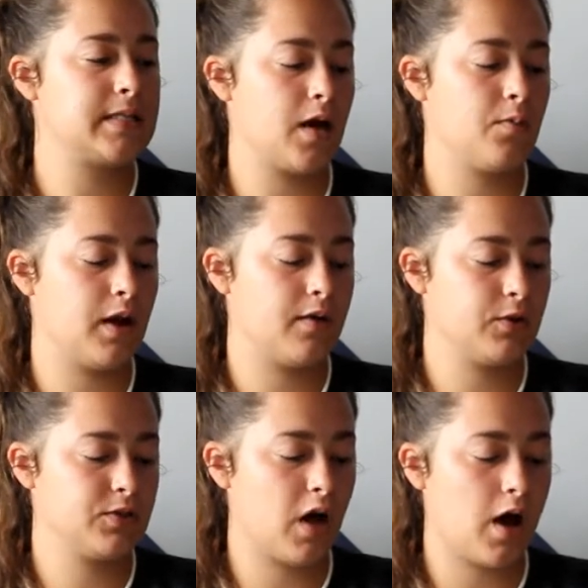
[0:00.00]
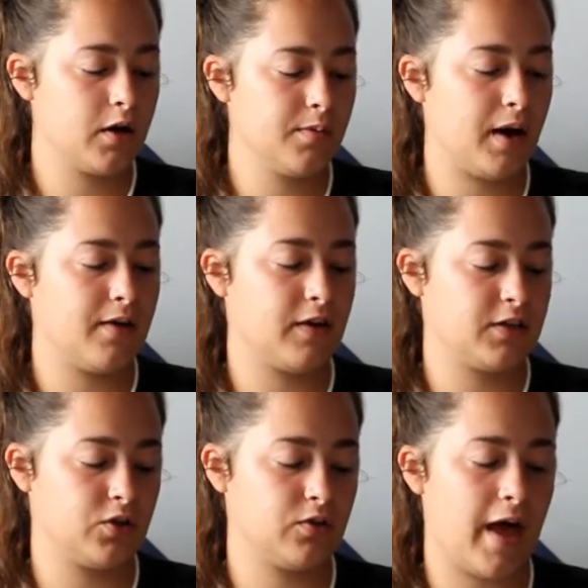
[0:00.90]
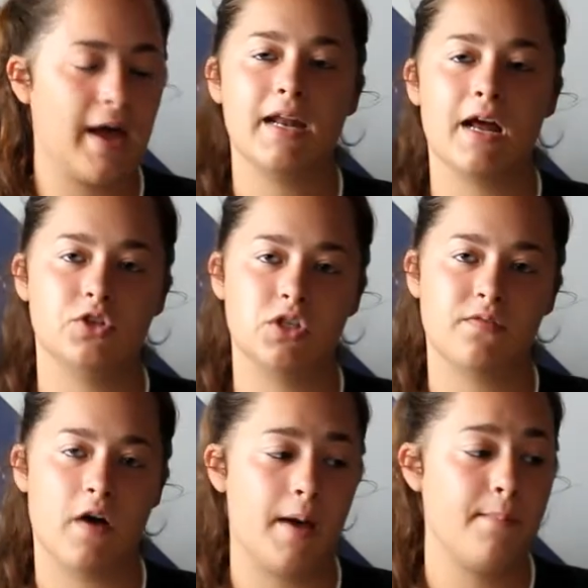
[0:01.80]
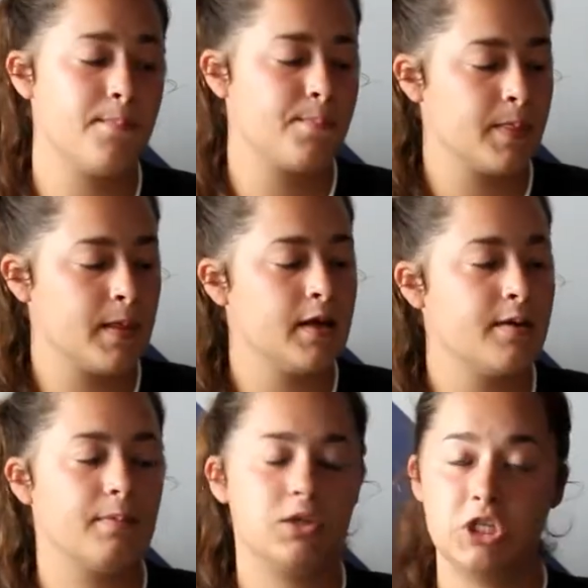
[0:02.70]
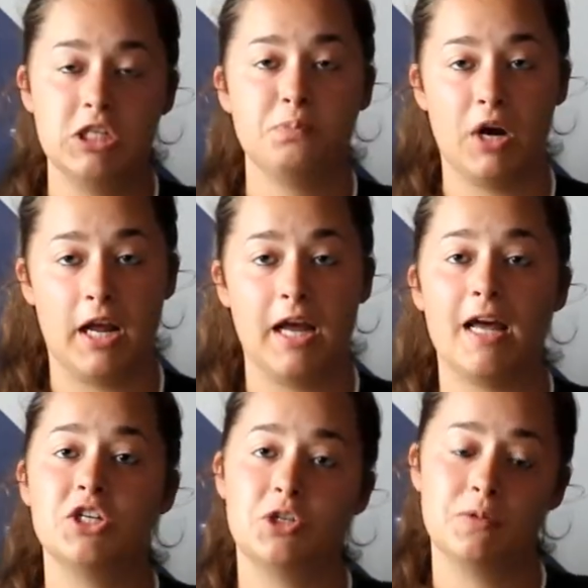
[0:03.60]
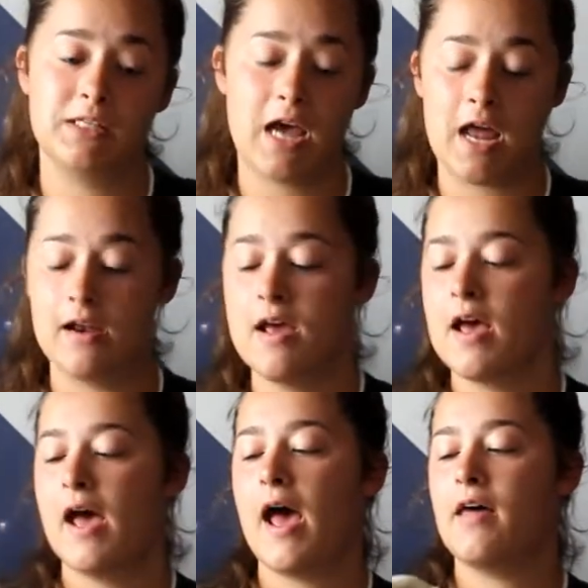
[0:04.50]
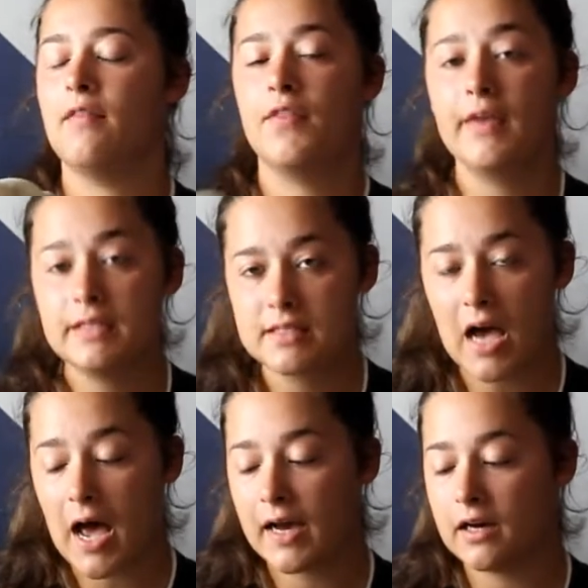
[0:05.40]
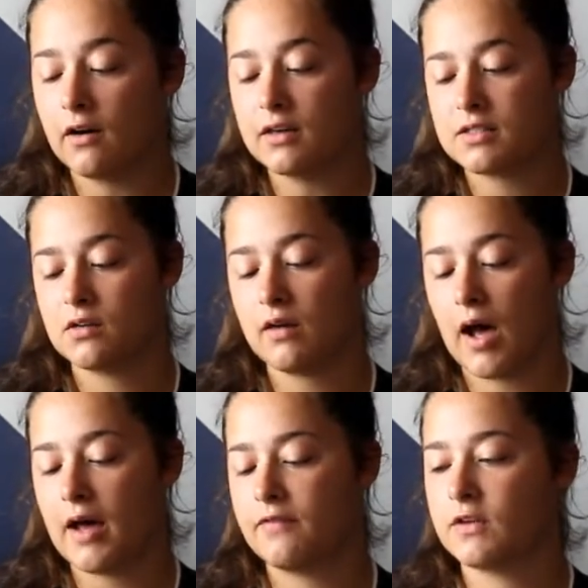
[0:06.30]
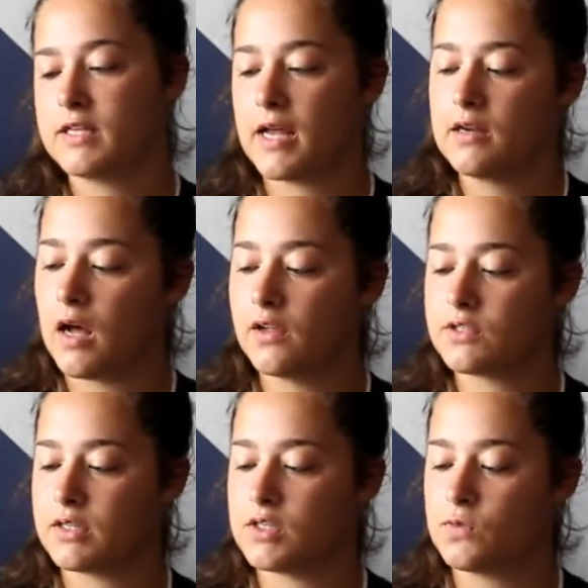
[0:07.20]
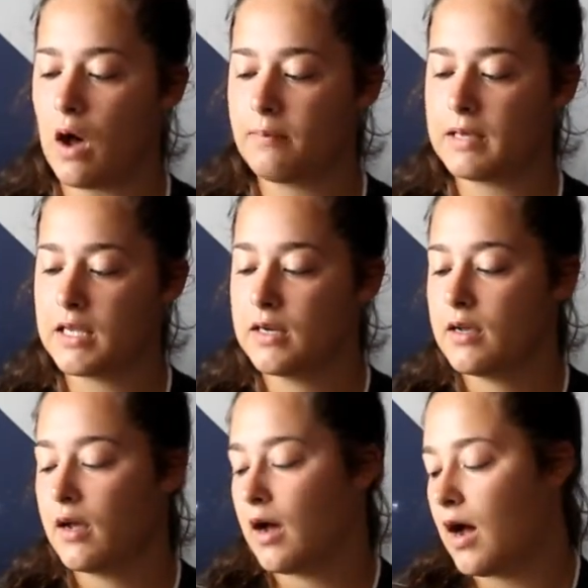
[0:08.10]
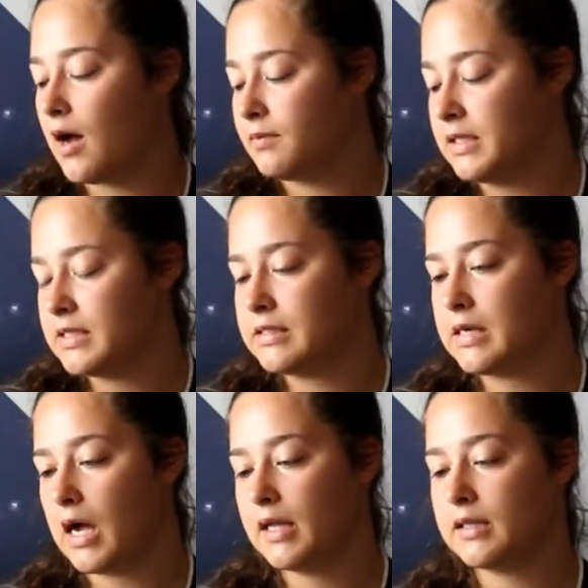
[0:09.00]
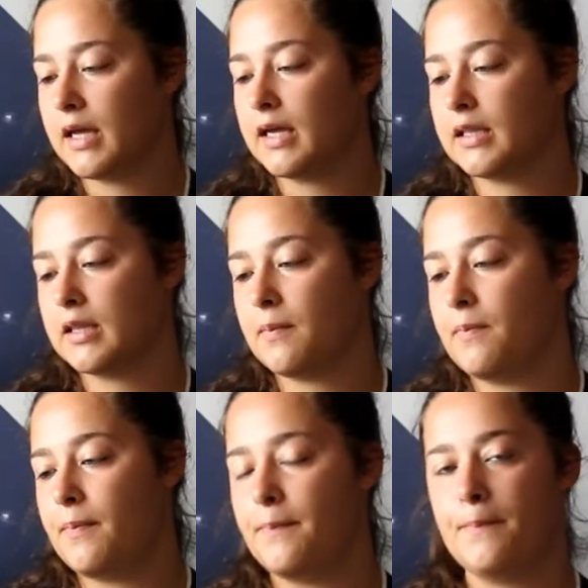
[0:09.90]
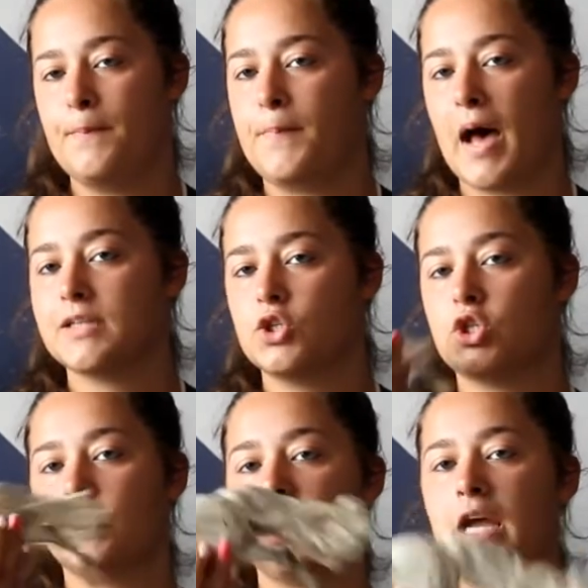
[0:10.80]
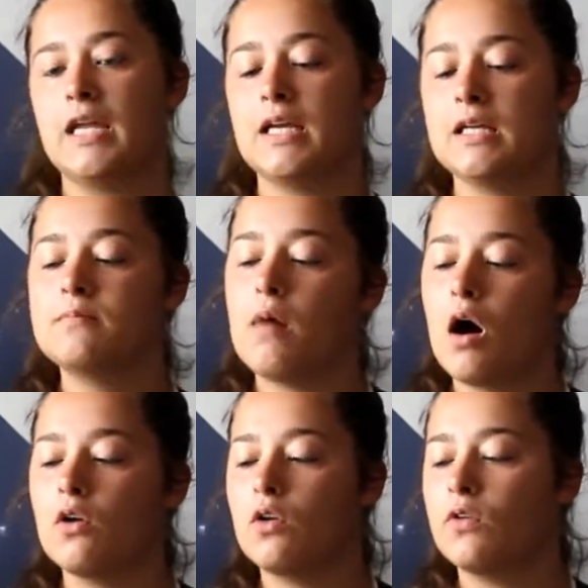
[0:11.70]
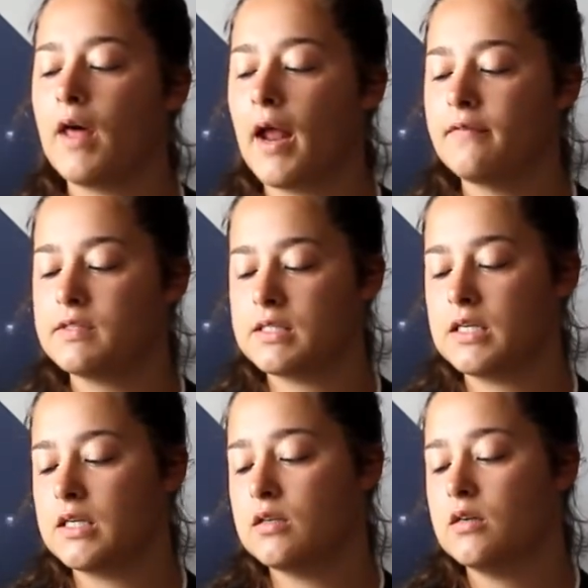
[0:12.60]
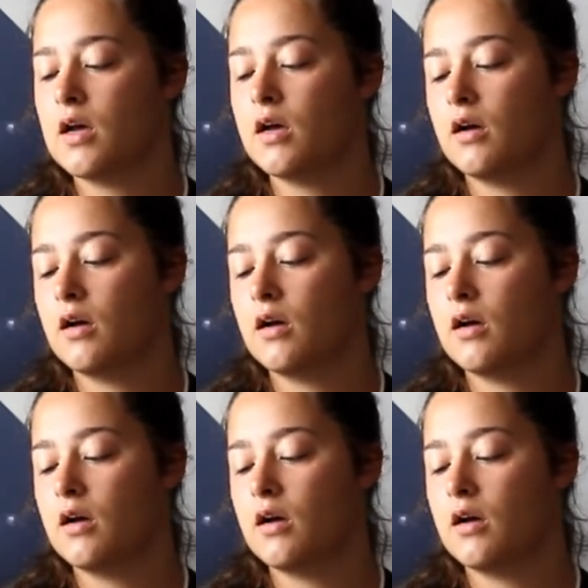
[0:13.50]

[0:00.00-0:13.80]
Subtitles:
stand when I first got her, but I fixed her leg and now she's fine. But she's pretty, and she was $10. And this guy I also got for $10 at the swap meet. He's not like the best shaded model that I've seen